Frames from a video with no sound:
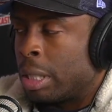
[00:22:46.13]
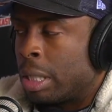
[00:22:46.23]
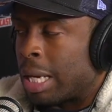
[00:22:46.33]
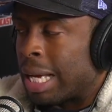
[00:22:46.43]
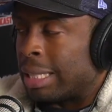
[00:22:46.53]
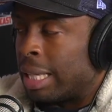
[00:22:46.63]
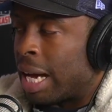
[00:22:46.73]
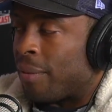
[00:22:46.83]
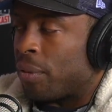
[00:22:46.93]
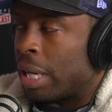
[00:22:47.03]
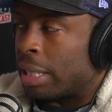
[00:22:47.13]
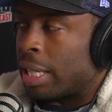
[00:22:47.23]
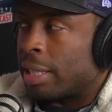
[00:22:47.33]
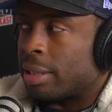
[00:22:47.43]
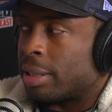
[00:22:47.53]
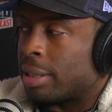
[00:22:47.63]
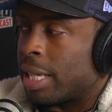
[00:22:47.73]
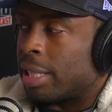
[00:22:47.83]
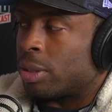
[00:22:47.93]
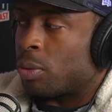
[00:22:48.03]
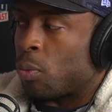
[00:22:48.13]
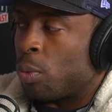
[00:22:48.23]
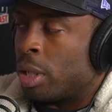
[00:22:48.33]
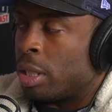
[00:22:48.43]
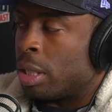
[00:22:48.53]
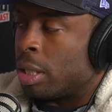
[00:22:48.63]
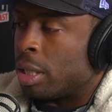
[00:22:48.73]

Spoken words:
I feel like that's when